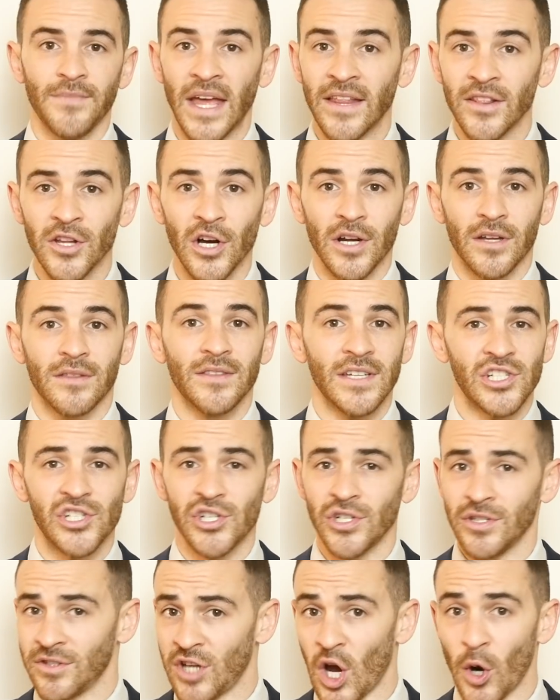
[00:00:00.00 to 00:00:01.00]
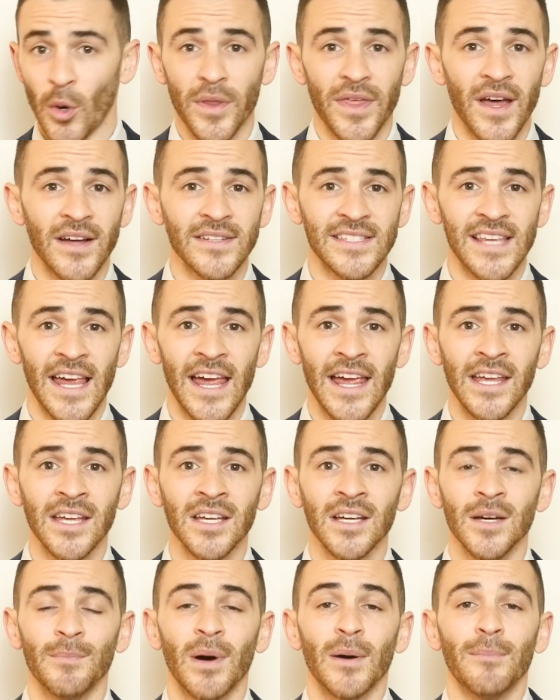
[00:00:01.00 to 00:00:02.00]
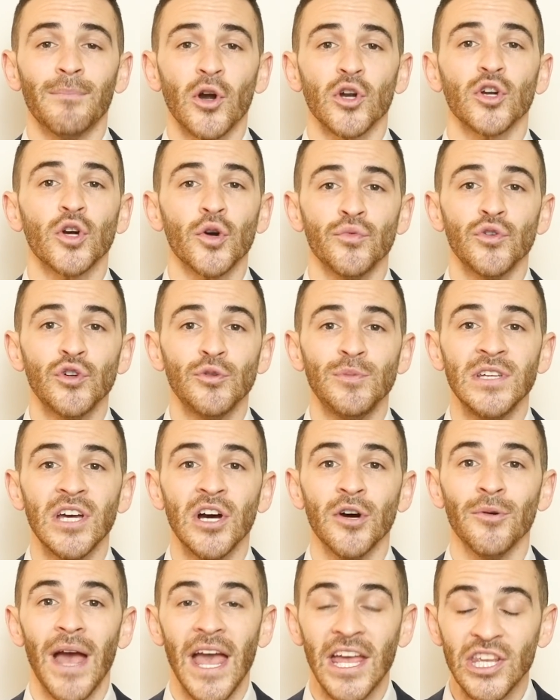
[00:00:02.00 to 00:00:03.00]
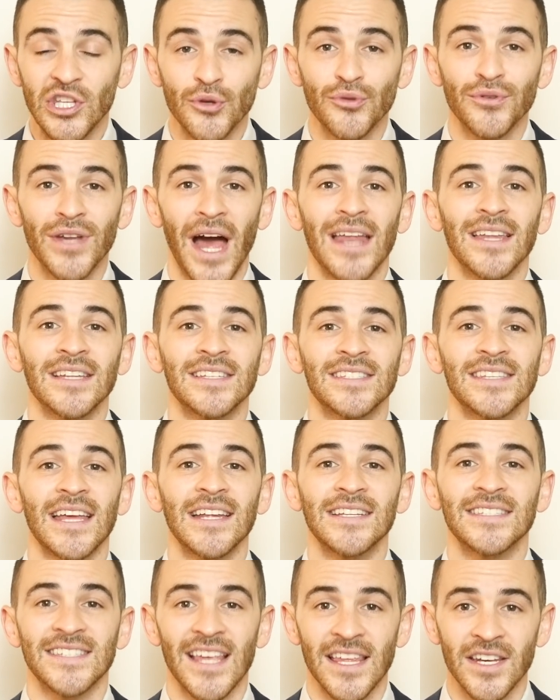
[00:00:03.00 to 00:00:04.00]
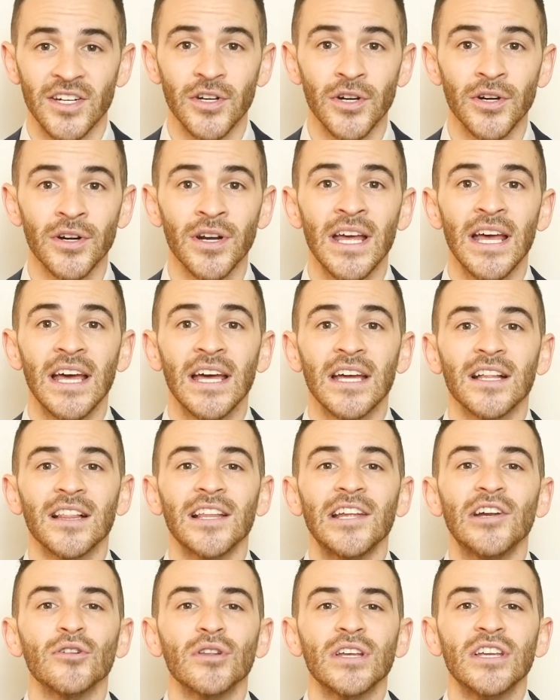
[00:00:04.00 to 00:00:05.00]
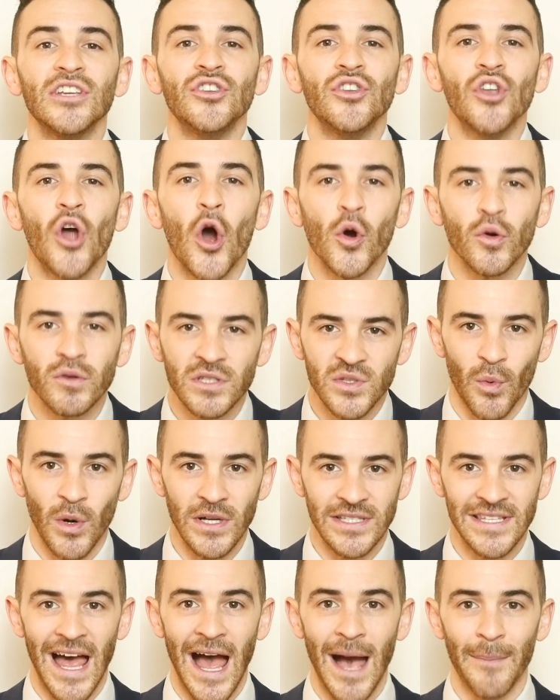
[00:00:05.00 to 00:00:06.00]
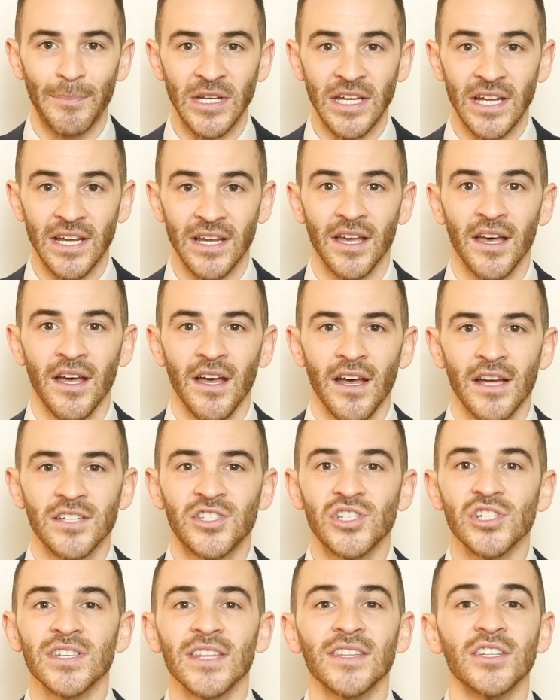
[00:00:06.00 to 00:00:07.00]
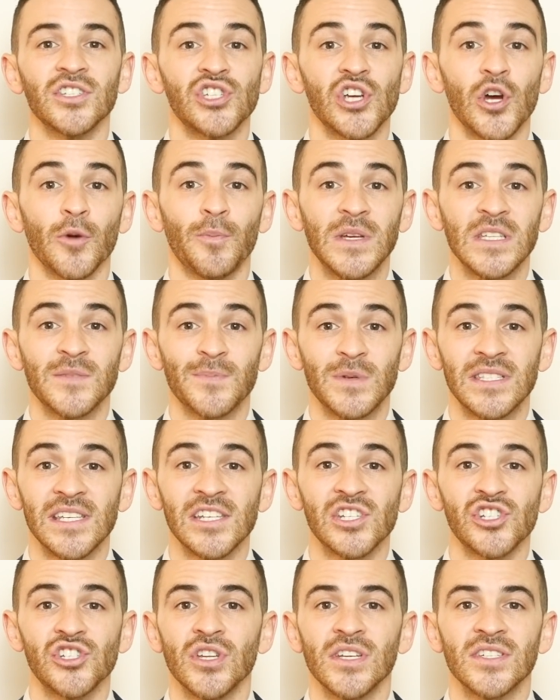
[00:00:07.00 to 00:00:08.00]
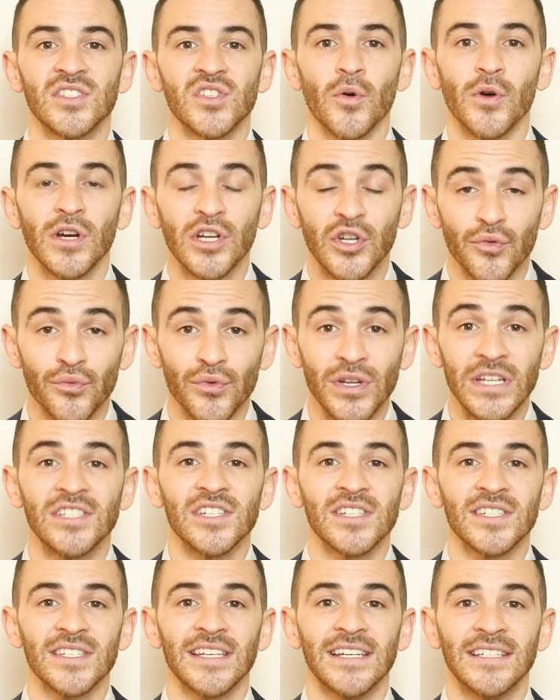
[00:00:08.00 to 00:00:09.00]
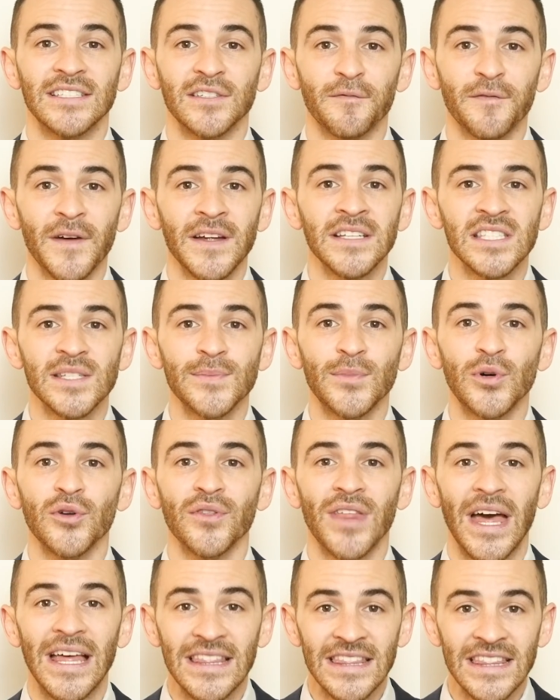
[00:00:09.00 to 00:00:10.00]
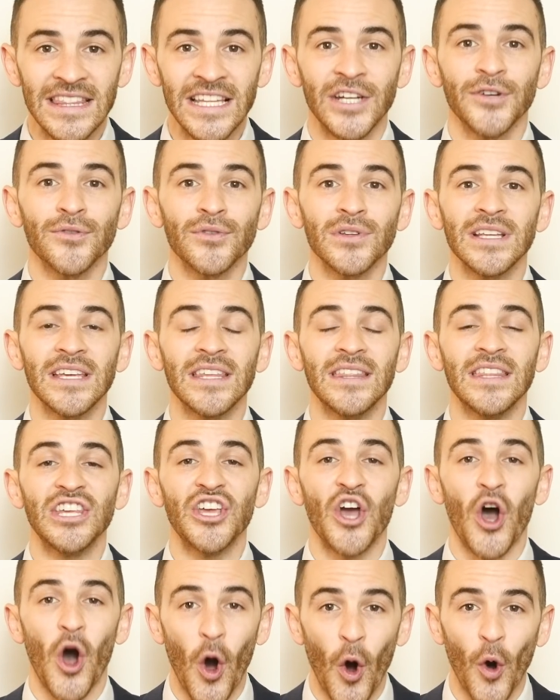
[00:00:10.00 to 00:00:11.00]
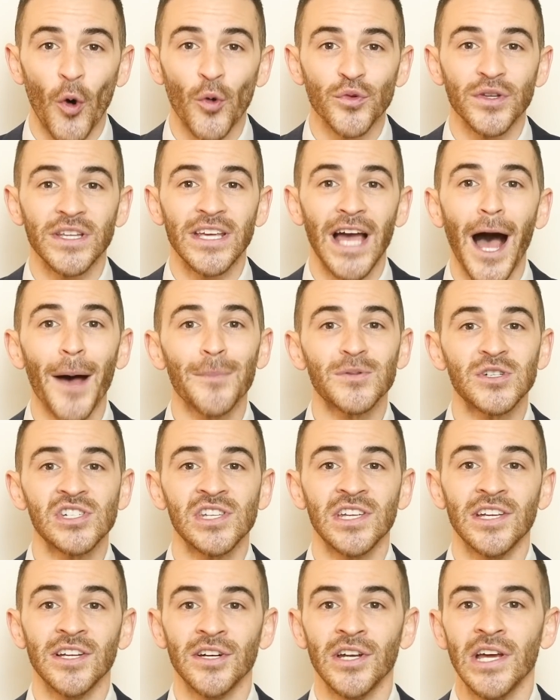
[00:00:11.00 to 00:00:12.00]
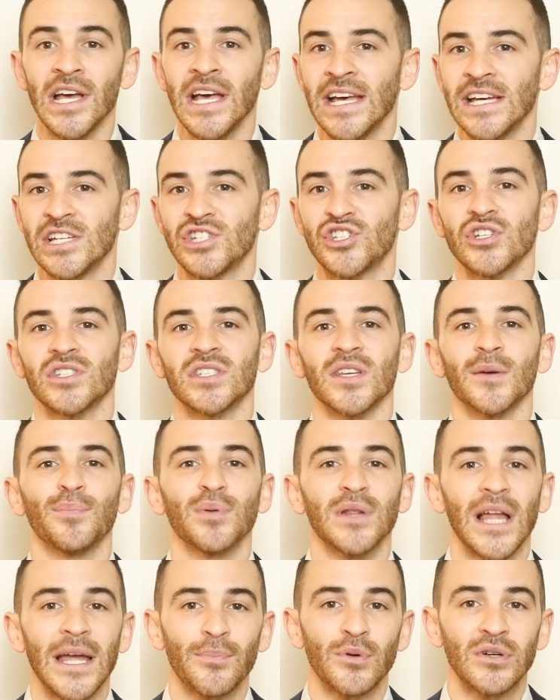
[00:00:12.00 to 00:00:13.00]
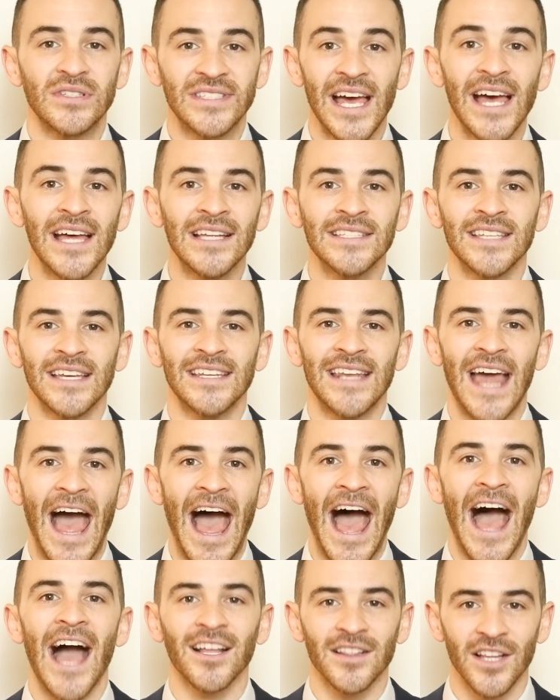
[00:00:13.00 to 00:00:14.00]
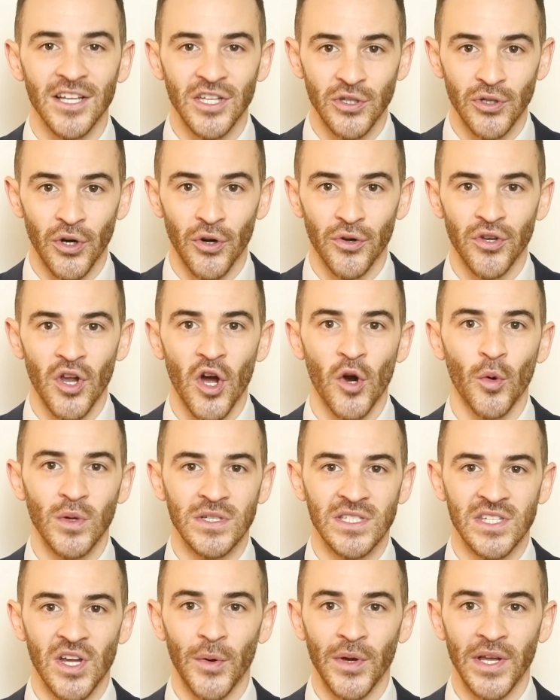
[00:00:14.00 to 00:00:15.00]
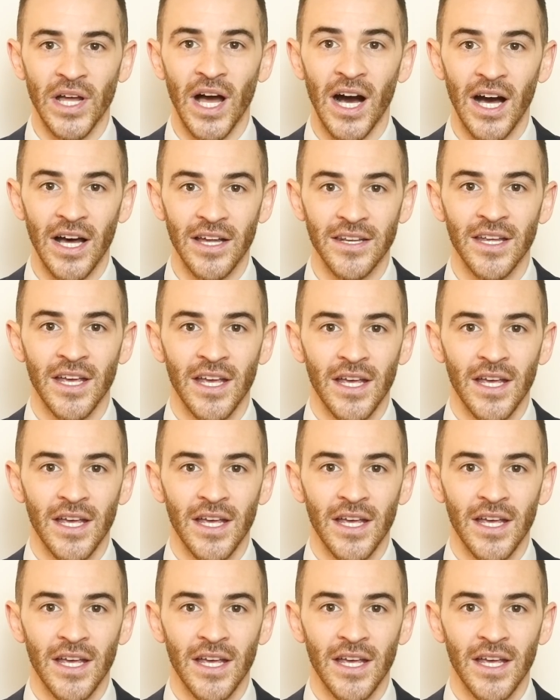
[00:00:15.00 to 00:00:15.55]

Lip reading: And look, this should go without saying, but Marco Rubio, a United States senator, clearly knows what's happening. It's just that the GOP's position is so egregiously indefensible that literally the only option here is just to play pretend and act like you don't know what's going on.